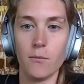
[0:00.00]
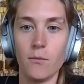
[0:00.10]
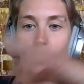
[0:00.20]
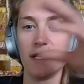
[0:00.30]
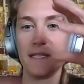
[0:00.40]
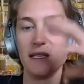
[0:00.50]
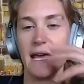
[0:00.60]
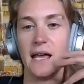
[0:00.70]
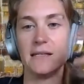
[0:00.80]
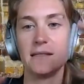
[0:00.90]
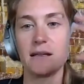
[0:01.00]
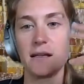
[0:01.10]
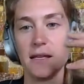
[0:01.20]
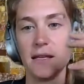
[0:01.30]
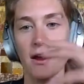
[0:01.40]
wasn't as
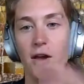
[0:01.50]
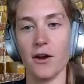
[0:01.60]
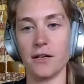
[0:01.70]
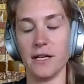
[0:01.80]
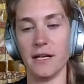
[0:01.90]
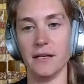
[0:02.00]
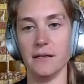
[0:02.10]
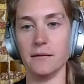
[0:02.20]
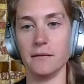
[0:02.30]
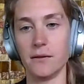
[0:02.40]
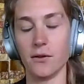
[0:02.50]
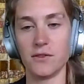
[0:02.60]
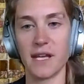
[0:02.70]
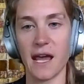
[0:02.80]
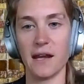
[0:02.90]
clear in
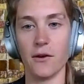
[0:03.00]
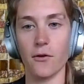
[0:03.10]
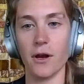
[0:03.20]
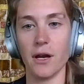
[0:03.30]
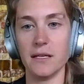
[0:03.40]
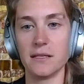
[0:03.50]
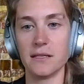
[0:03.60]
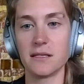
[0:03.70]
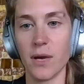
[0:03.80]
those categories,